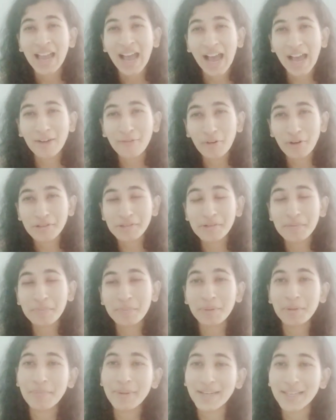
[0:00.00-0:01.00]
i'm also
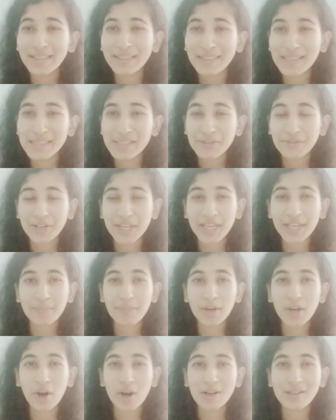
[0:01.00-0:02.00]
implementing these three
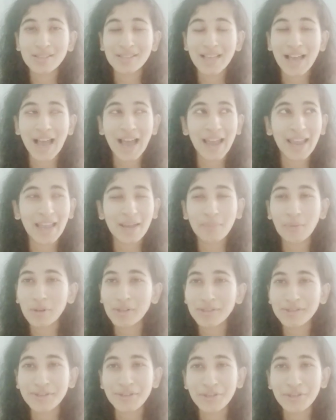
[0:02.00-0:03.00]
because i am also